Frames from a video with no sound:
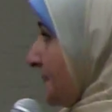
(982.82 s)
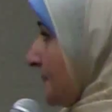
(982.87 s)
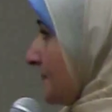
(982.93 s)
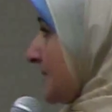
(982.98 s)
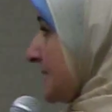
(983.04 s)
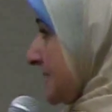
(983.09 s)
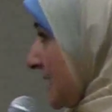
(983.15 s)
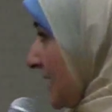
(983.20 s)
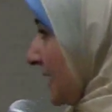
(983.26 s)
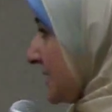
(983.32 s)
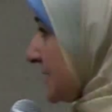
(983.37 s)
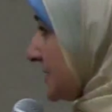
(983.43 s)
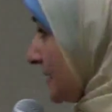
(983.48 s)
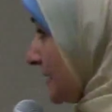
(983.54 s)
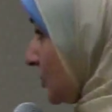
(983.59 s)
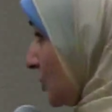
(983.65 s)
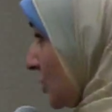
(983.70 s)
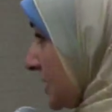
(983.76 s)
Bacillus
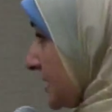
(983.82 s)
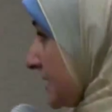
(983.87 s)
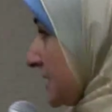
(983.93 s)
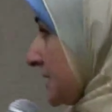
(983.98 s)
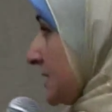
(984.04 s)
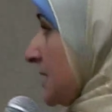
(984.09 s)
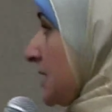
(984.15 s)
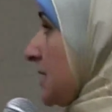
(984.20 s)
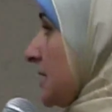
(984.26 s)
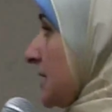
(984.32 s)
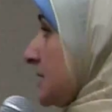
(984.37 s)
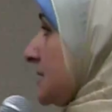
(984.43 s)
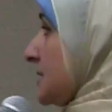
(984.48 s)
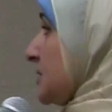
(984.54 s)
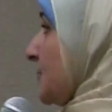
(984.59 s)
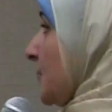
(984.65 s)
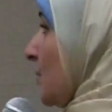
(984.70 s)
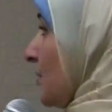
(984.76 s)
thuringiensis. It's
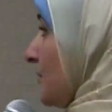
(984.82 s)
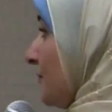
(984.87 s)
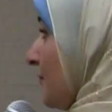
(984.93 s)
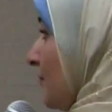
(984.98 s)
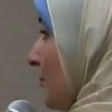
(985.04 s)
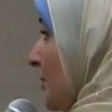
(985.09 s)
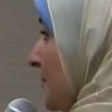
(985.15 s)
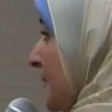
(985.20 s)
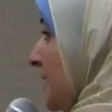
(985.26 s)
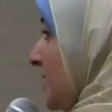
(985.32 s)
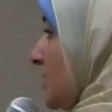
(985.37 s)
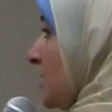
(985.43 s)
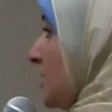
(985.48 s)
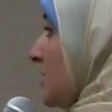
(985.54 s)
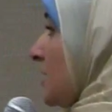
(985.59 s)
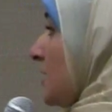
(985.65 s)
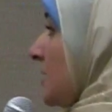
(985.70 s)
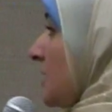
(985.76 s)
a spore-forming,
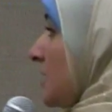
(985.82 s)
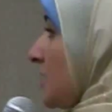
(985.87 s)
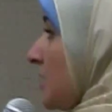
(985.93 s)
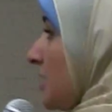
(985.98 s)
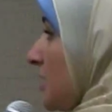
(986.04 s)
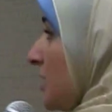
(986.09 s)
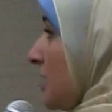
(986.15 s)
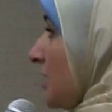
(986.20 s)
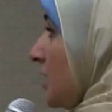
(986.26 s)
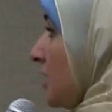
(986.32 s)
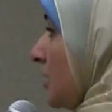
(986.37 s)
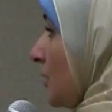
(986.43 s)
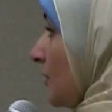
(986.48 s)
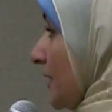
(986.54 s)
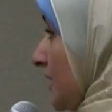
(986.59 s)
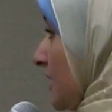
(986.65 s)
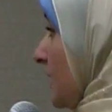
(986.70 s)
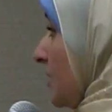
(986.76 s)

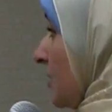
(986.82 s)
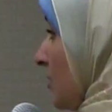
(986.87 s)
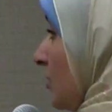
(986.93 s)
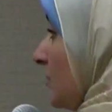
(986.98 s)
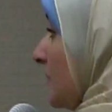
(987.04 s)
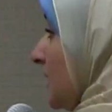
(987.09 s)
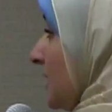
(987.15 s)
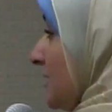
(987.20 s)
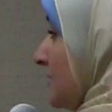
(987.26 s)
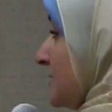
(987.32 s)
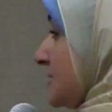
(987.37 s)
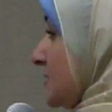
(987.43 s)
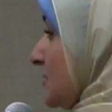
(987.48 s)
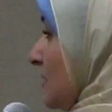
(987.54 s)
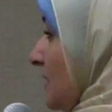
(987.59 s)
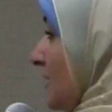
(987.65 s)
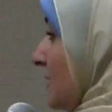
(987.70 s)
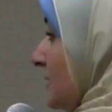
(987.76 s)
occurring commonly in the
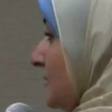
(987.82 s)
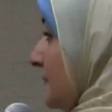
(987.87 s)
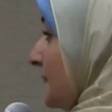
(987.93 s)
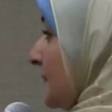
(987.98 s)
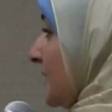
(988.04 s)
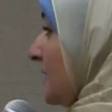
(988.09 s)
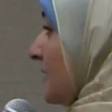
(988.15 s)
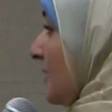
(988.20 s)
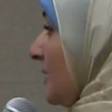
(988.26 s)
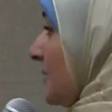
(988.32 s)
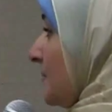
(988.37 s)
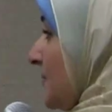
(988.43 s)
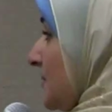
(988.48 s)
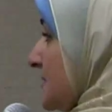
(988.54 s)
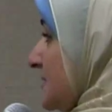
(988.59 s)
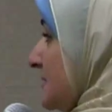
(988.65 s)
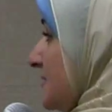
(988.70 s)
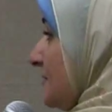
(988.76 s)
soil,
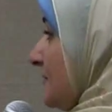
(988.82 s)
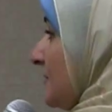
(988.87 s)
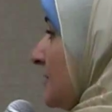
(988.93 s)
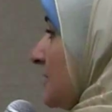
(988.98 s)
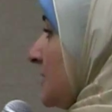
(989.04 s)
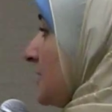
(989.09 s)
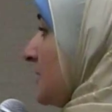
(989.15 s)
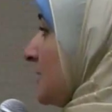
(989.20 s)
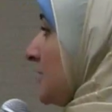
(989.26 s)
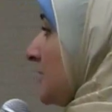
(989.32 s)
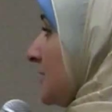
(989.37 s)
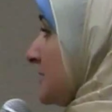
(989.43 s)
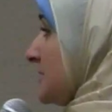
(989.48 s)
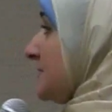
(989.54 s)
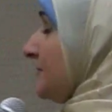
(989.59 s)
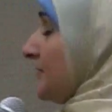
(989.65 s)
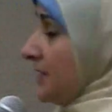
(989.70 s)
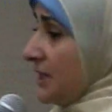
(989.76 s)
gram-positive.
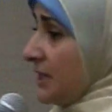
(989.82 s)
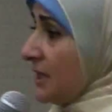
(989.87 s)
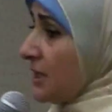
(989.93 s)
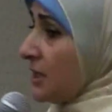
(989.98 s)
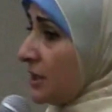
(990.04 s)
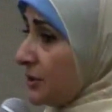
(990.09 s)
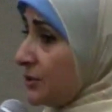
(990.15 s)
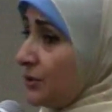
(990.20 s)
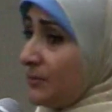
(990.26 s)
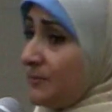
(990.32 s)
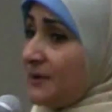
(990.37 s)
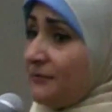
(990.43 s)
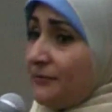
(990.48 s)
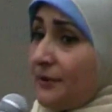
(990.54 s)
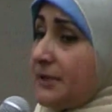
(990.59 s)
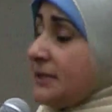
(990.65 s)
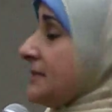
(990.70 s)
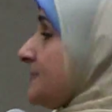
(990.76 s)
It could be
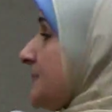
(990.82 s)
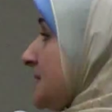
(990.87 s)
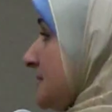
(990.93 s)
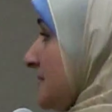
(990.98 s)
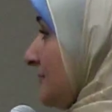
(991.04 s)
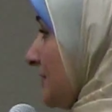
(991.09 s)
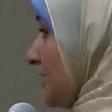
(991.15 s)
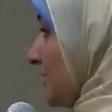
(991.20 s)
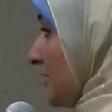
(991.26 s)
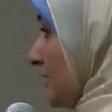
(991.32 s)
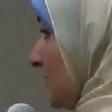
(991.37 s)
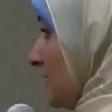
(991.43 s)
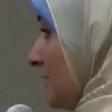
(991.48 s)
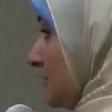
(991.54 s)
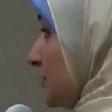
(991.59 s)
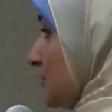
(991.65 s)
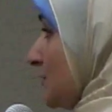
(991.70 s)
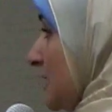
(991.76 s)
very specific
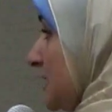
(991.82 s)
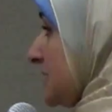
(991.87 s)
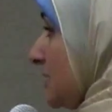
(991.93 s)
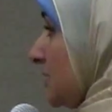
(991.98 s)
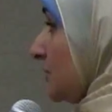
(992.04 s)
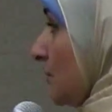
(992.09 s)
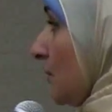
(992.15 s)
to insect,